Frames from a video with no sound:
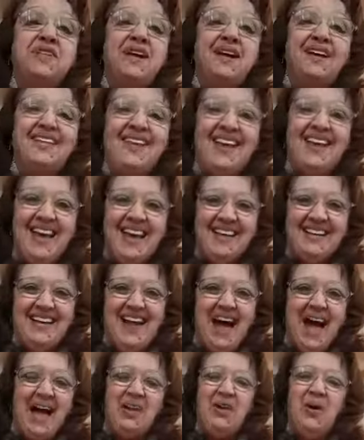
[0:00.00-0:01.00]
done,
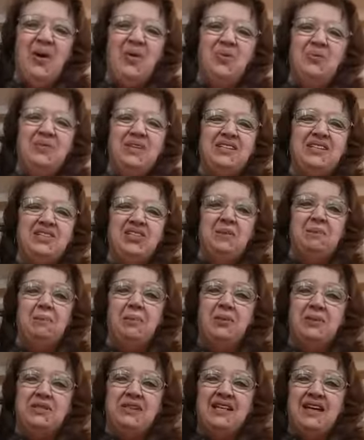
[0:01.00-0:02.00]
not only to
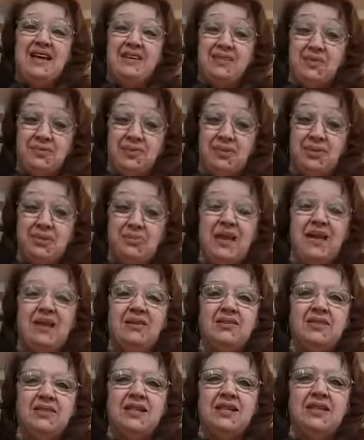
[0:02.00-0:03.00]
put together this
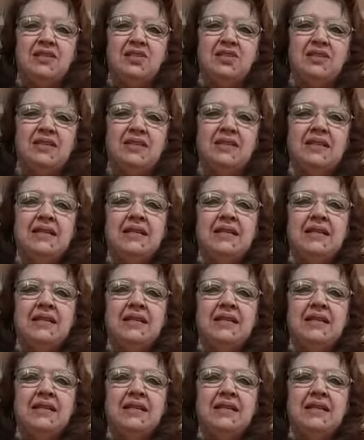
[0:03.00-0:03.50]
radio station,